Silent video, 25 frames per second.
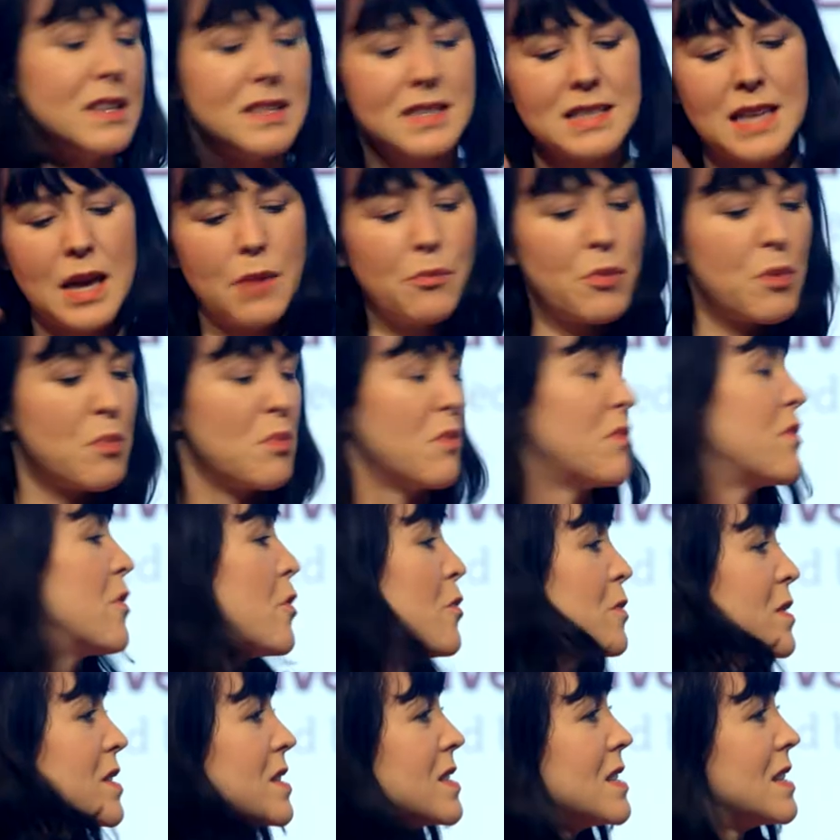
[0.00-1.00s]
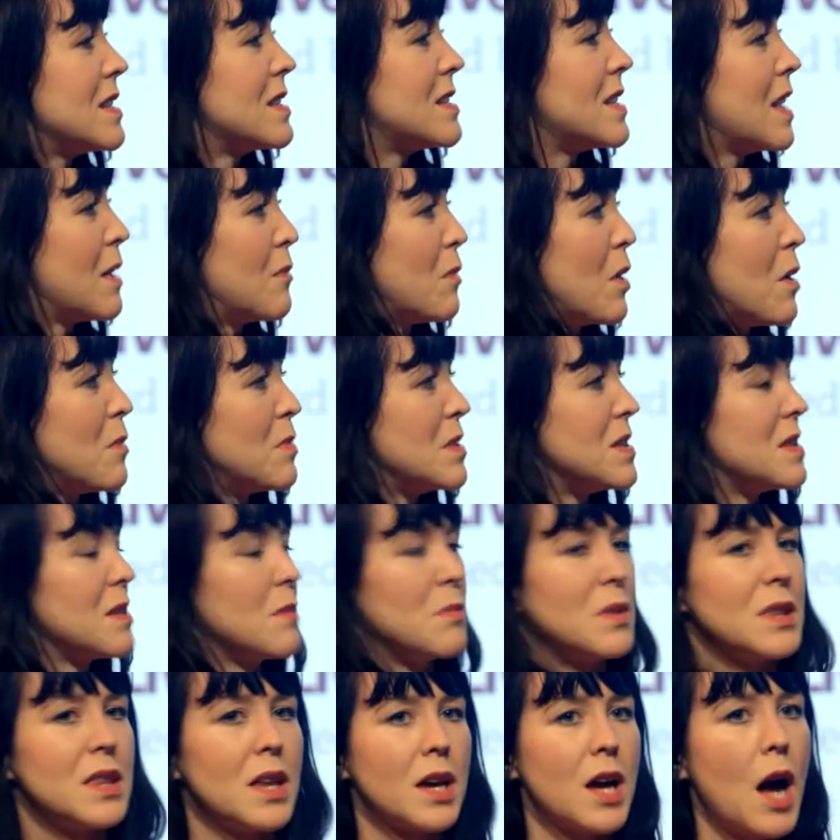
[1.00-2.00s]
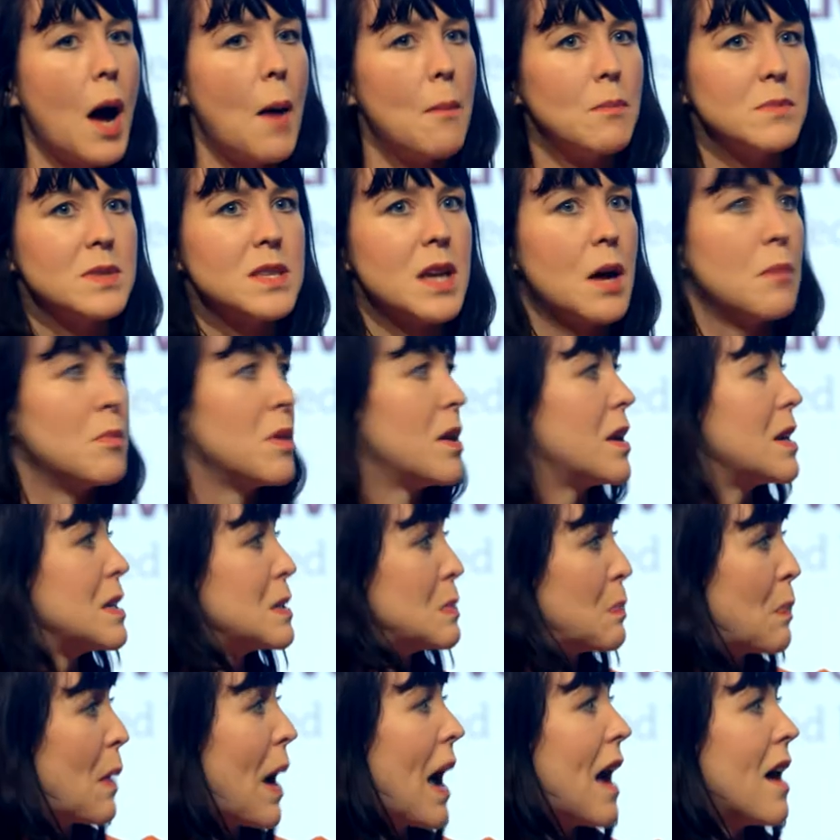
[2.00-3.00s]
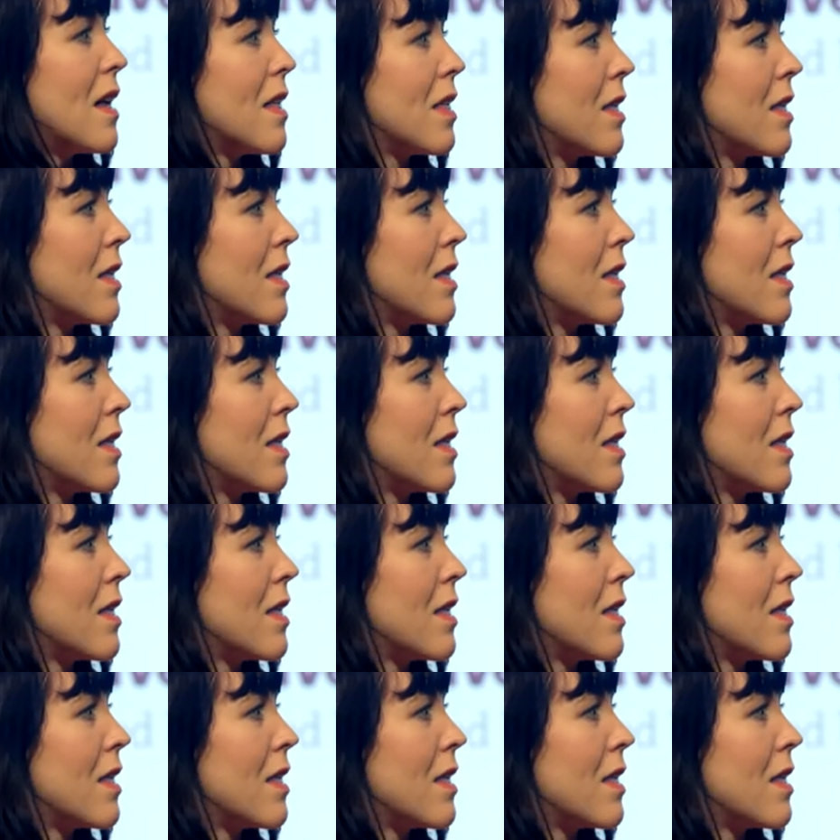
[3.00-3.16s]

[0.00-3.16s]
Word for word: Same with performances. There might be something that comes up that is better